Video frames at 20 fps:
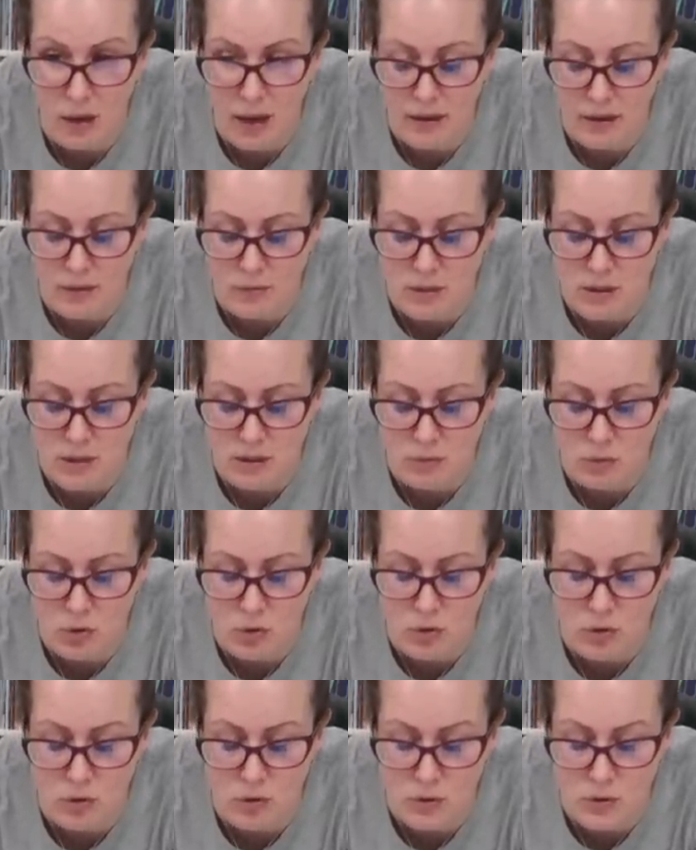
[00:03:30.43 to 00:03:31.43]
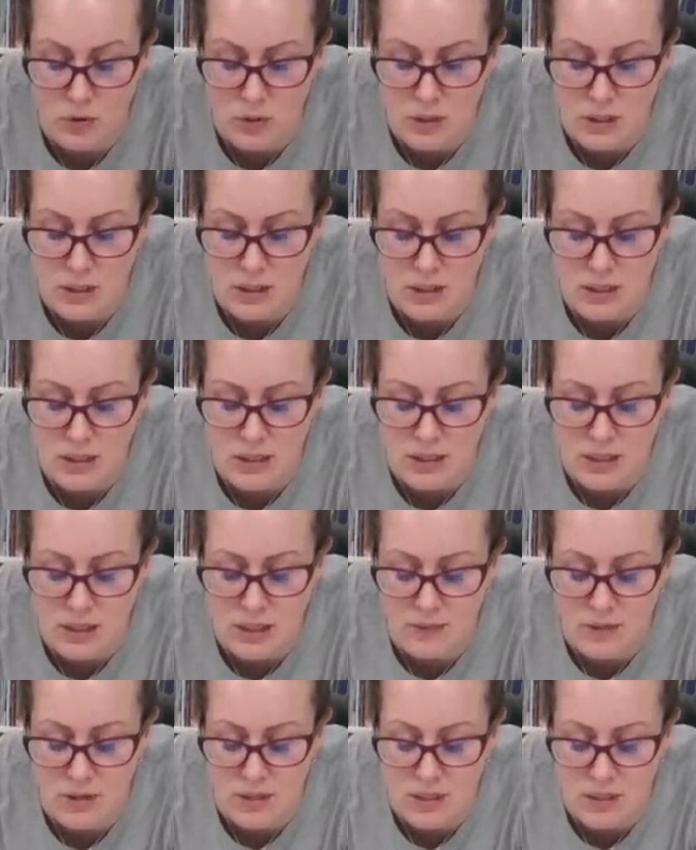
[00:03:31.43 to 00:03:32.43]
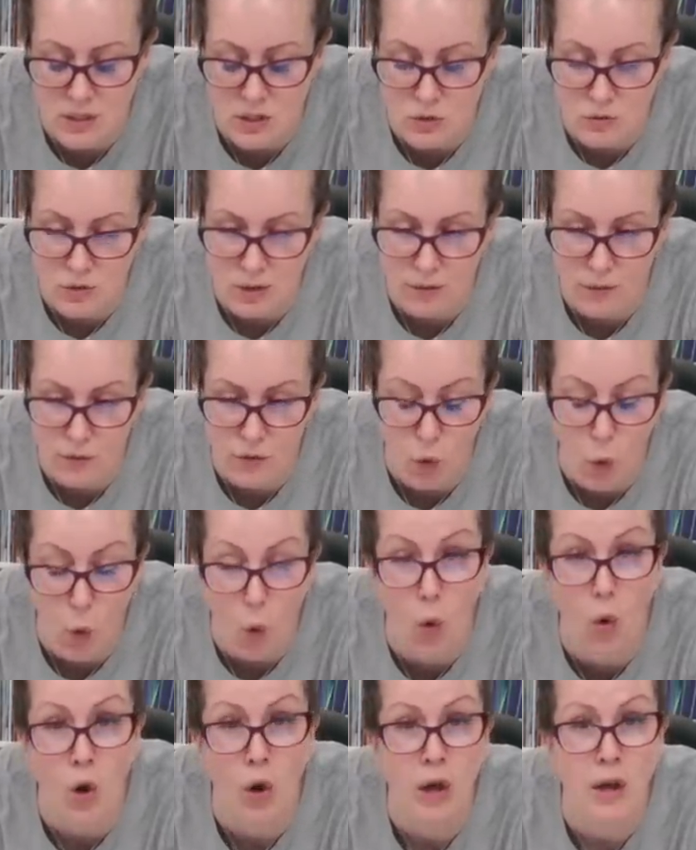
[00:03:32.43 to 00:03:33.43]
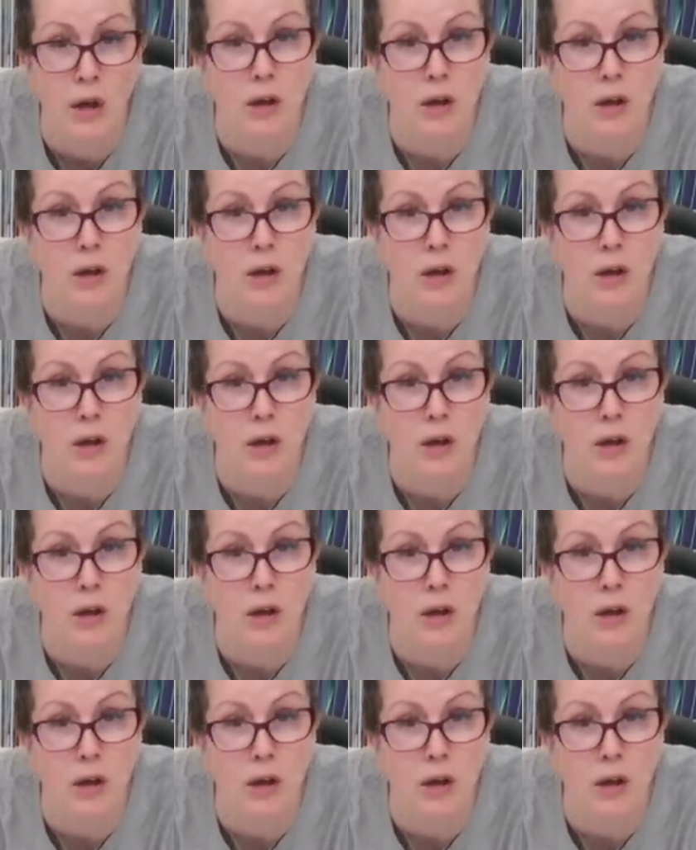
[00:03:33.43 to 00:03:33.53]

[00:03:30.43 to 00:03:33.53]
I think it was the McCaws 7634